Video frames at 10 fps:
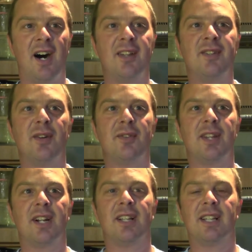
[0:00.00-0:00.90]
know
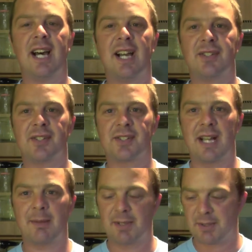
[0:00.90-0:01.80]
they're a large
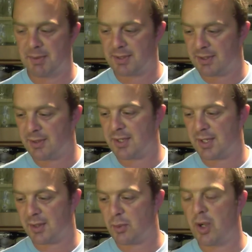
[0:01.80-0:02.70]
establishment, I know
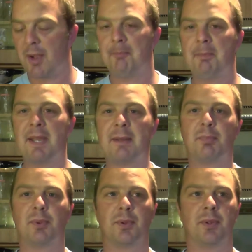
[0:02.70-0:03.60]
they're quite a big
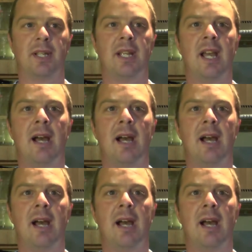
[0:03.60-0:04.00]
brewery,